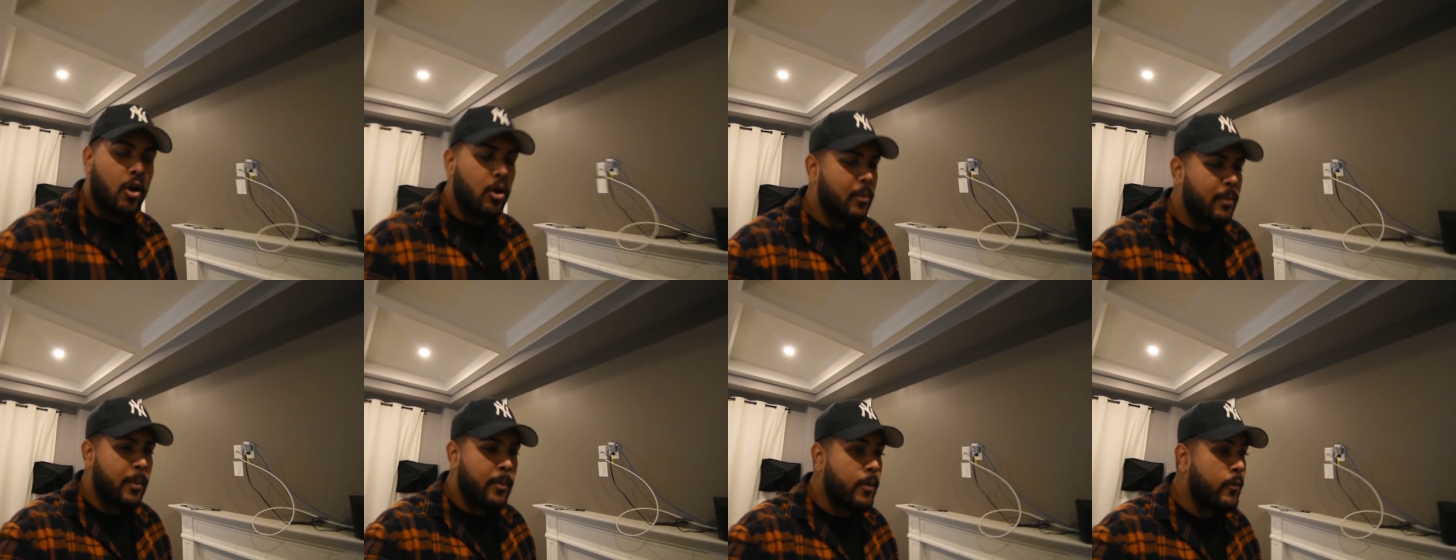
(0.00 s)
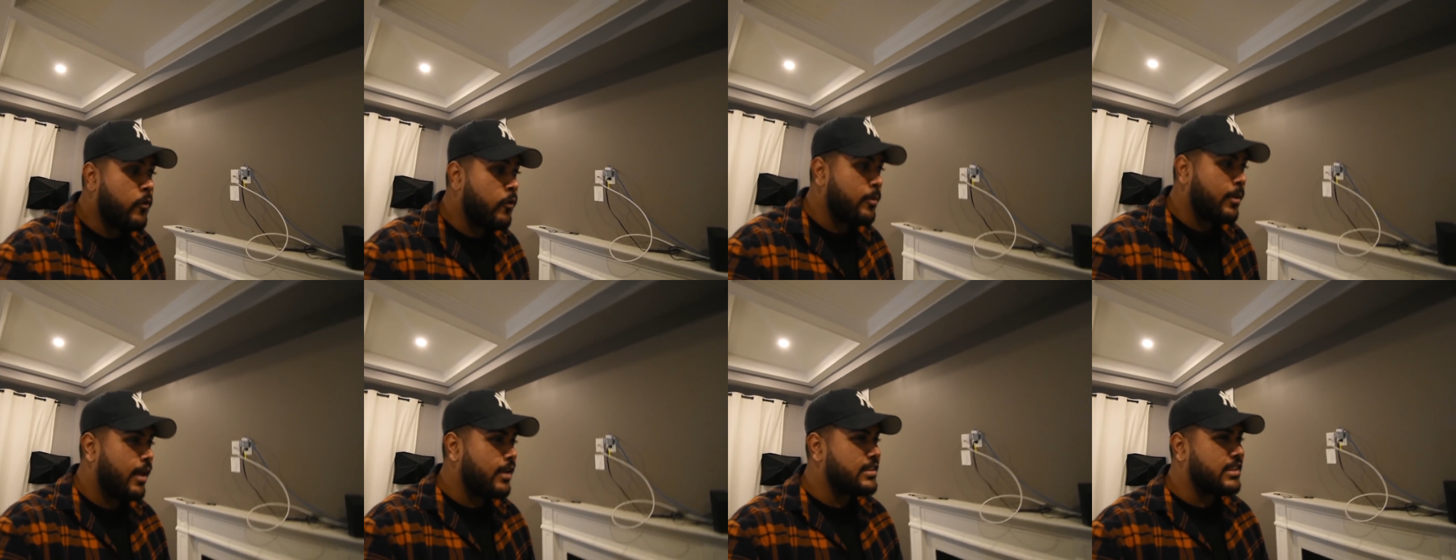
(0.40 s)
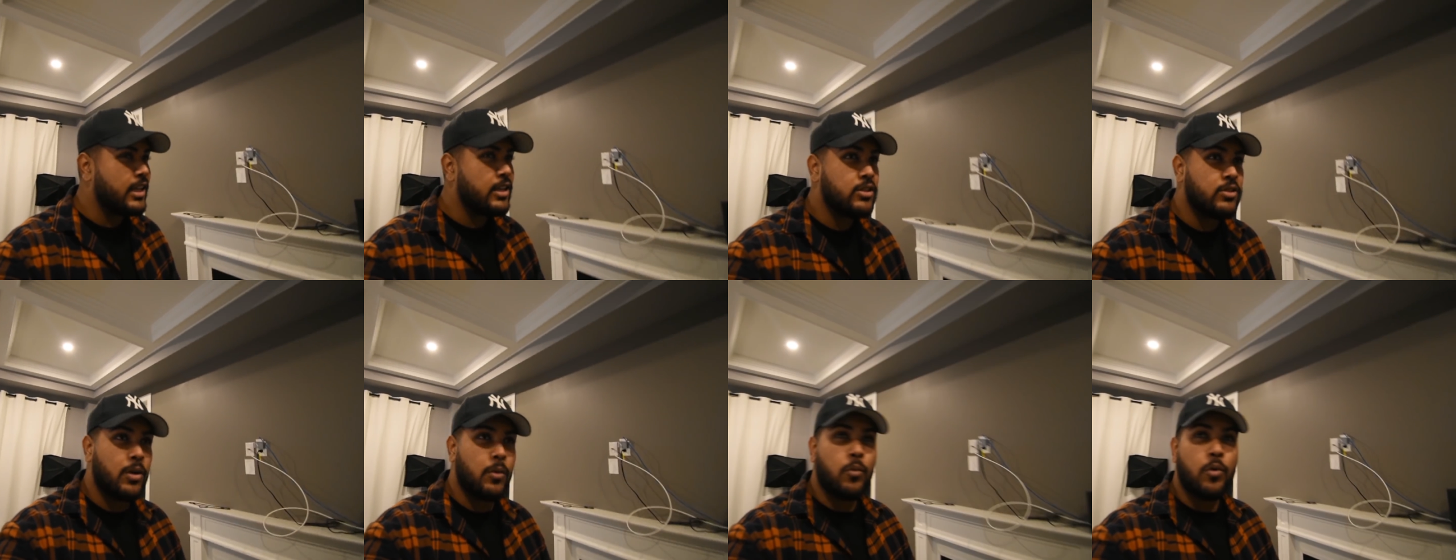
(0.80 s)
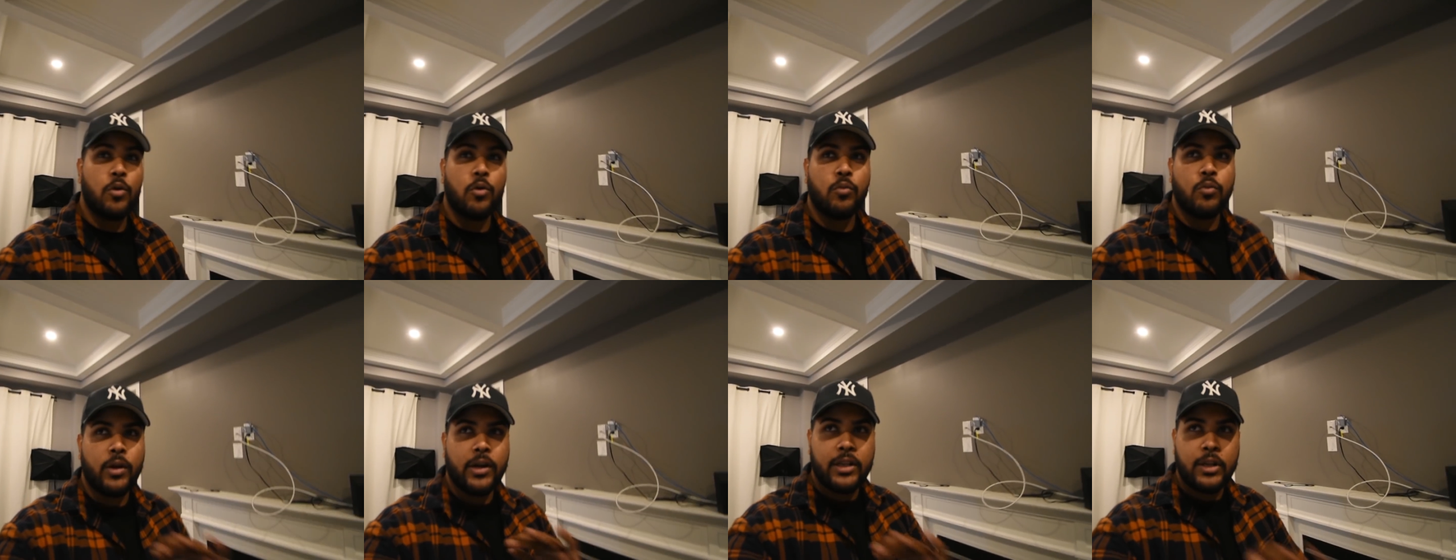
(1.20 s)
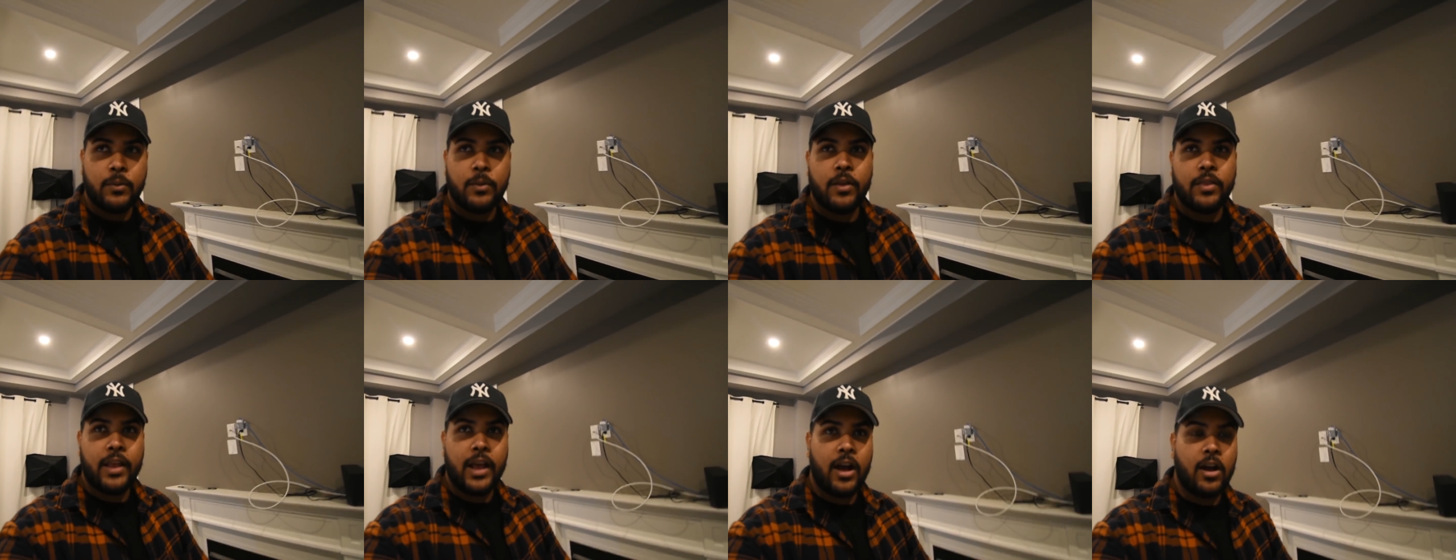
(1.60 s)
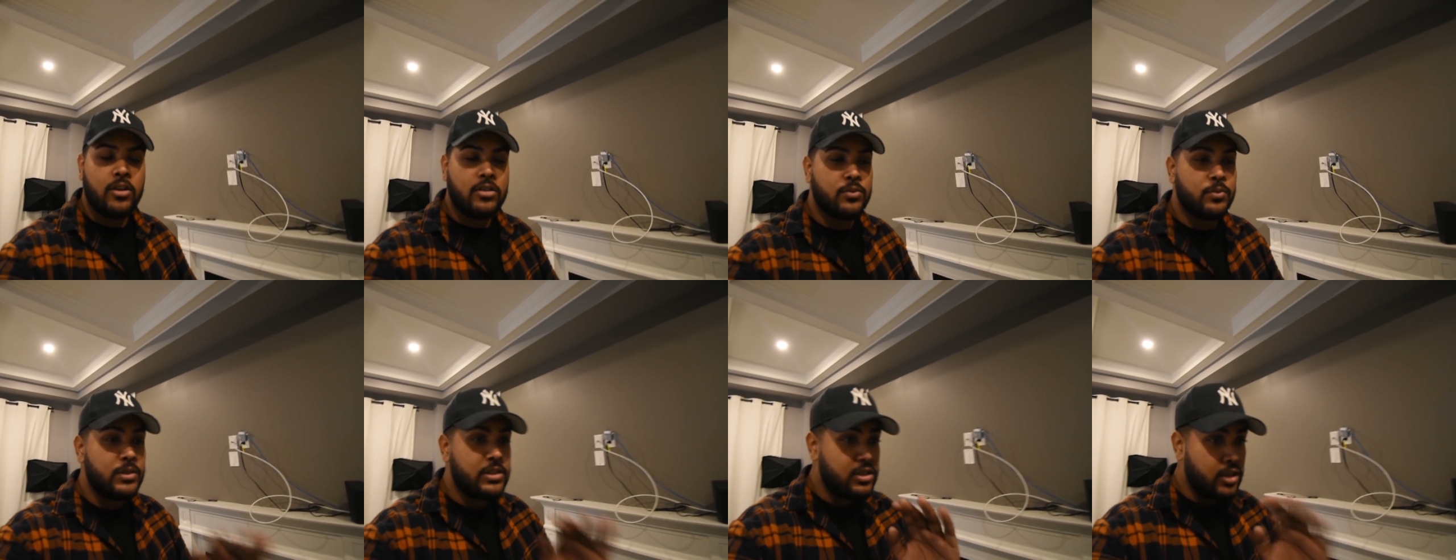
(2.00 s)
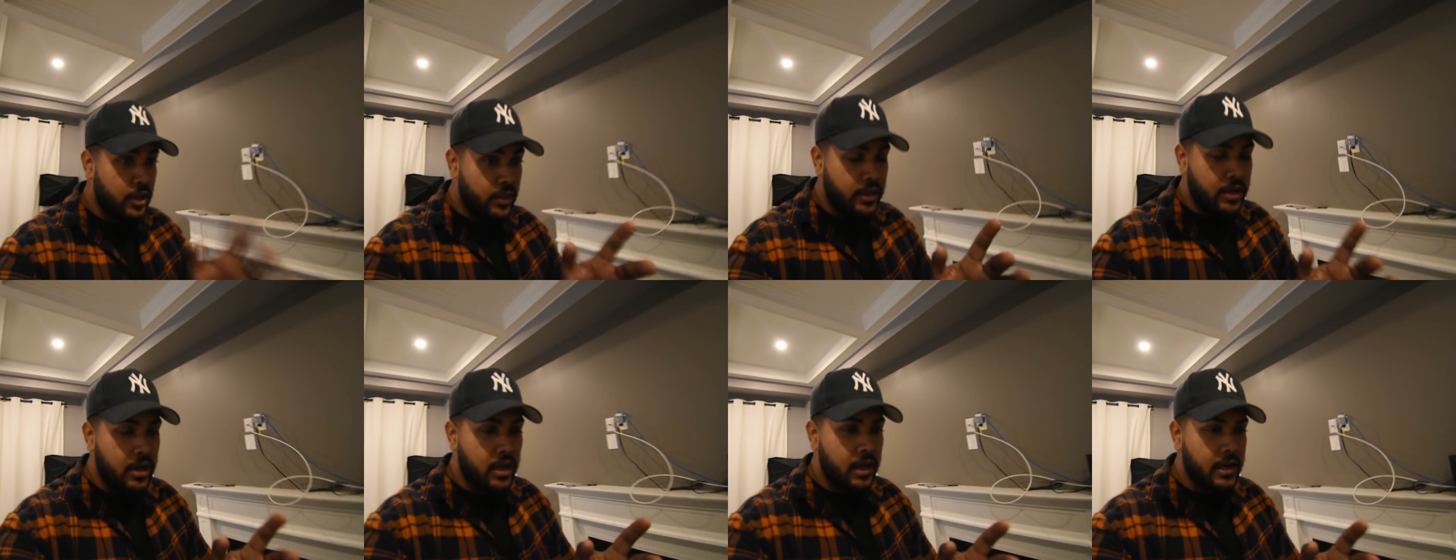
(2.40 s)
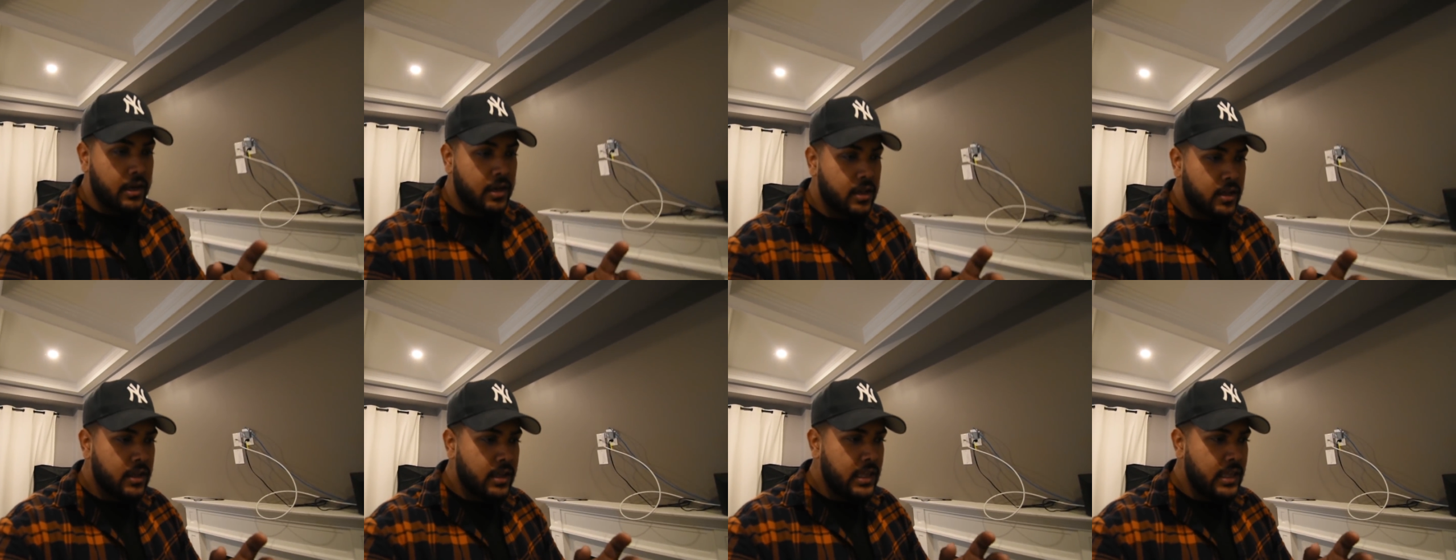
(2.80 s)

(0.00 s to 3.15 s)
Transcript: All I remember from that day is that we were running around the house, we saw the nun,